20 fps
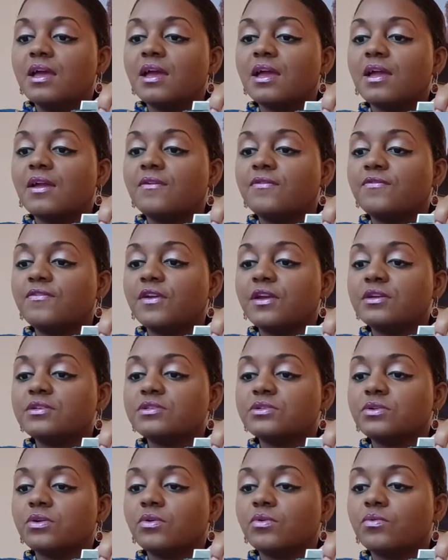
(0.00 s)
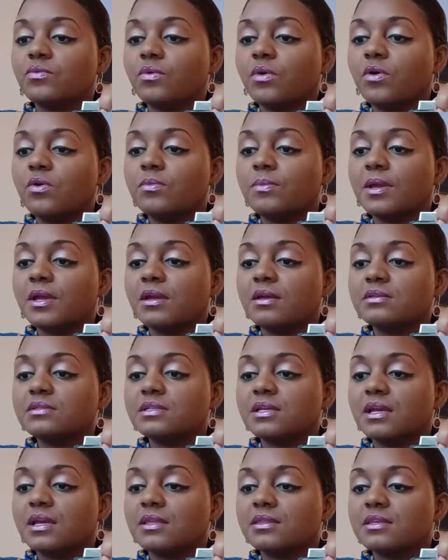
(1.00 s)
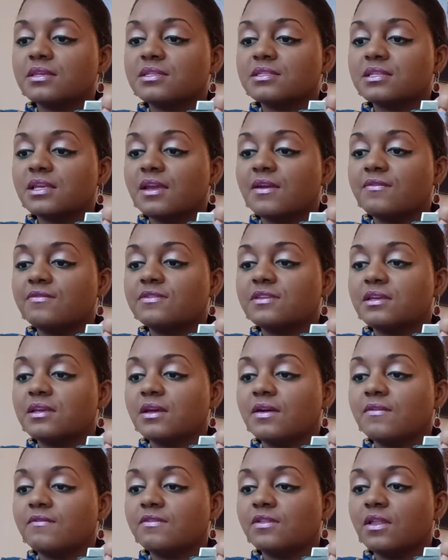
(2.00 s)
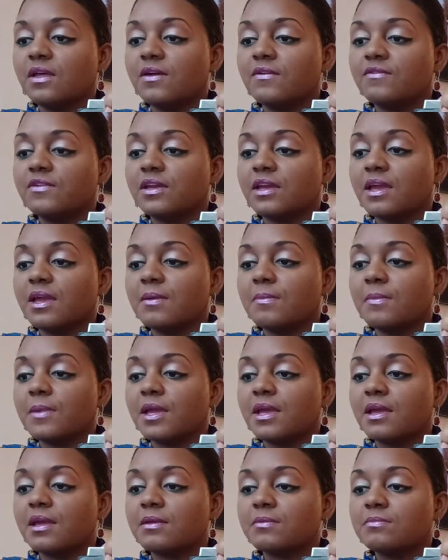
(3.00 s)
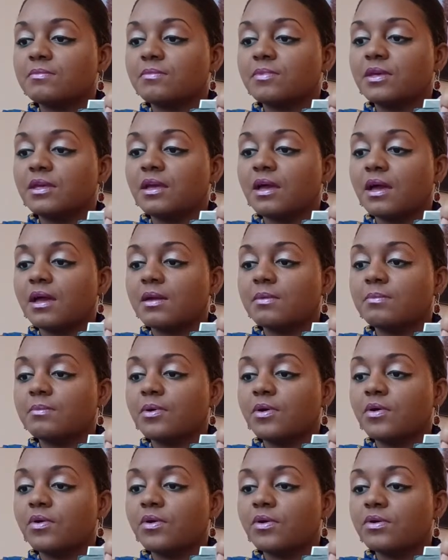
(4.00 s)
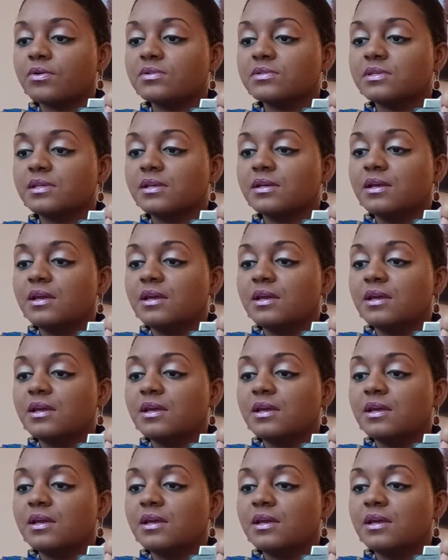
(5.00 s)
a fictional romance and the safety of loving a man behind bars.